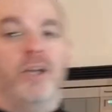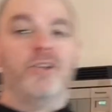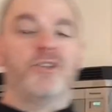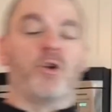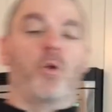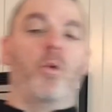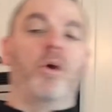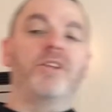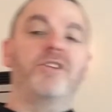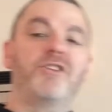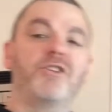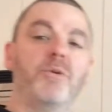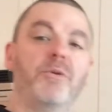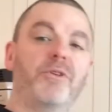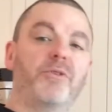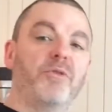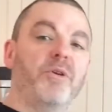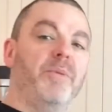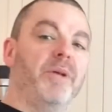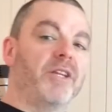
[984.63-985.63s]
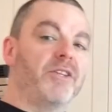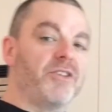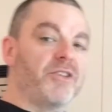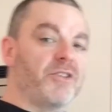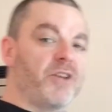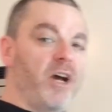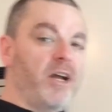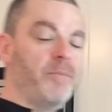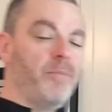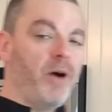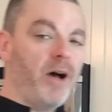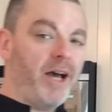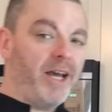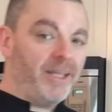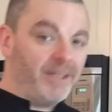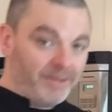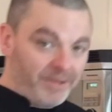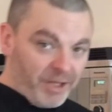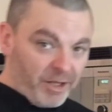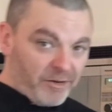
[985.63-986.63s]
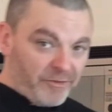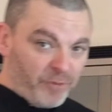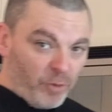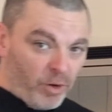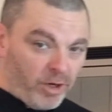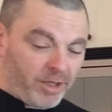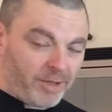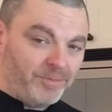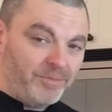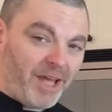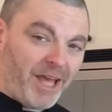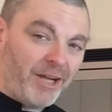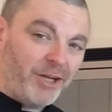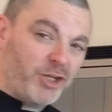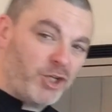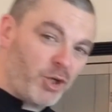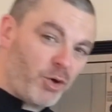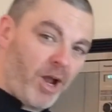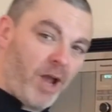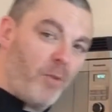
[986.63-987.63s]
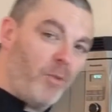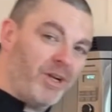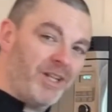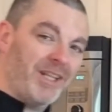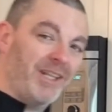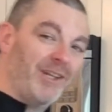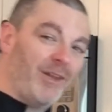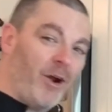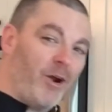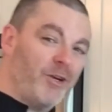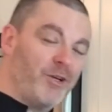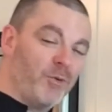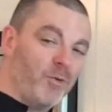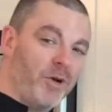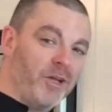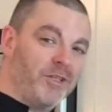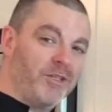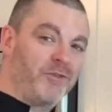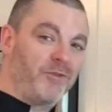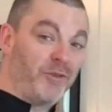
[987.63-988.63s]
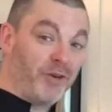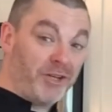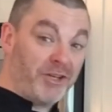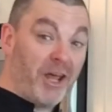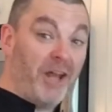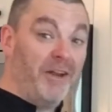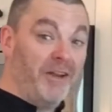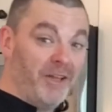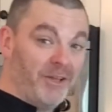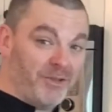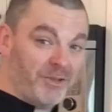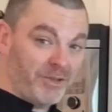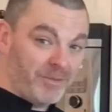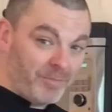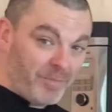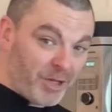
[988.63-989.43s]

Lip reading: So once 2 or 3 minutes has gone by, get a fork and try one of the larger ones for doneness.